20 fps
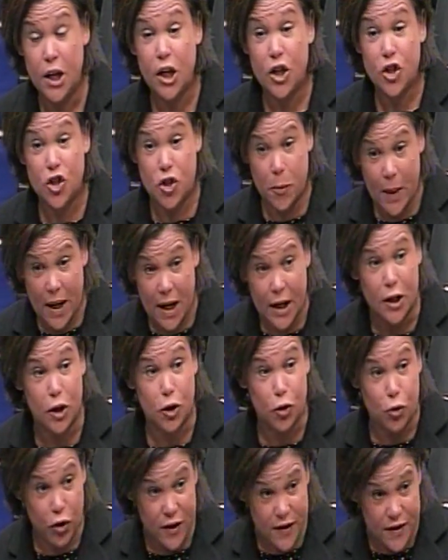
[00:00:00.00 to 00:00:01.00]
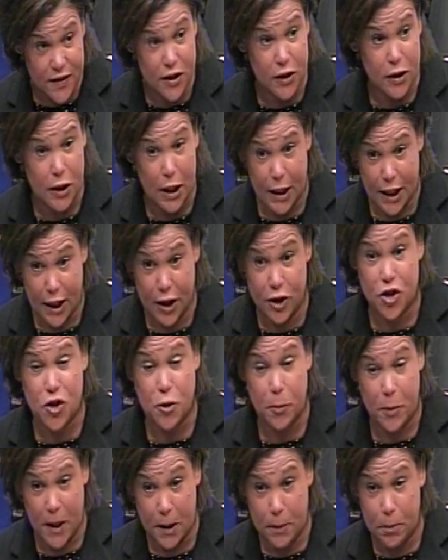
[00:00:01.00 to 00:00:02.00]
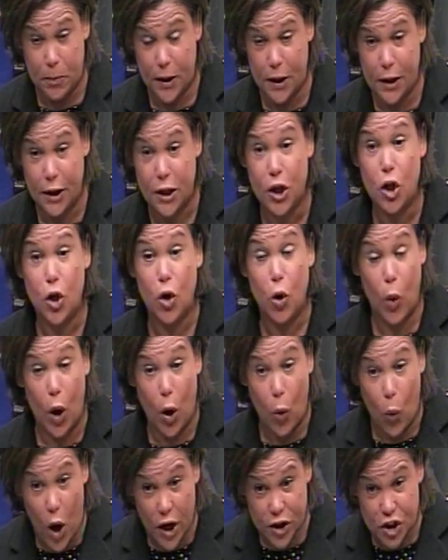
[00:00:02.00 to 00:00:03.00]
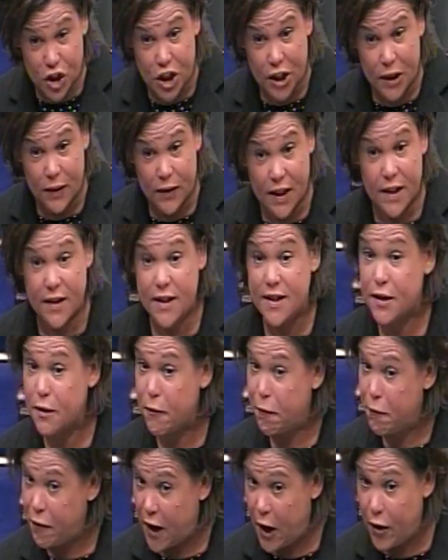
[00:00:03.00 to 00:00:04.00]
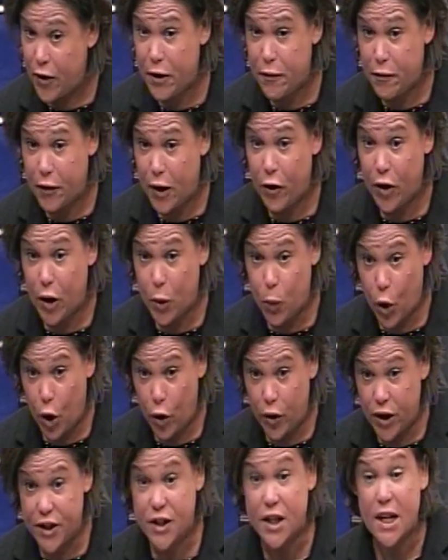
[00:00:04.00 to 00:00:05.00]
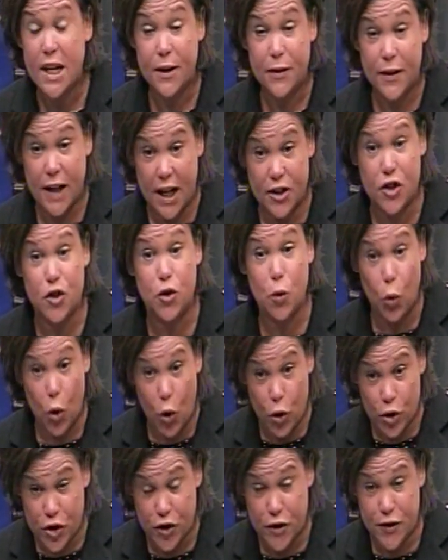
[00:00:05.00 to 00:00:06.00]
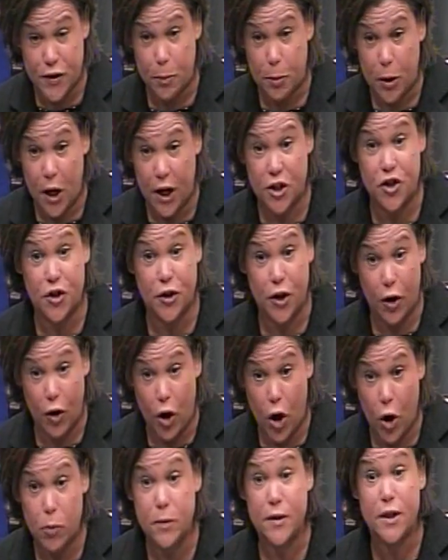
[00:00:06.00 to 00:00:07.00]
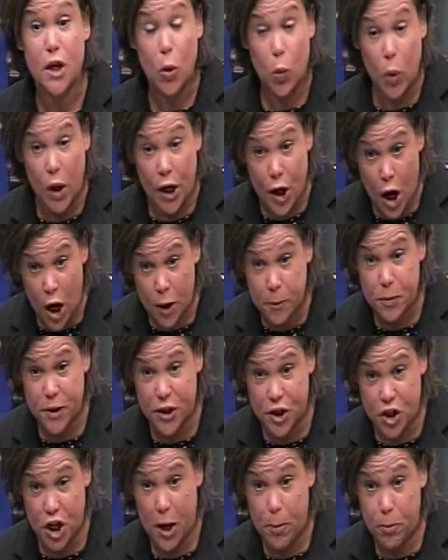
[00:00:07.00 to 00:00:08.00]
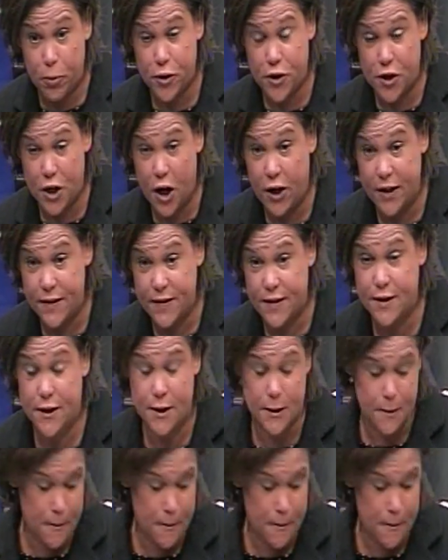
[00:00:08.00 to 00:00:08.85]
to make it crystal clear to people who are watching Deputy, this very, very worried that the water supply to their homes will not be jeopardised. Thank you.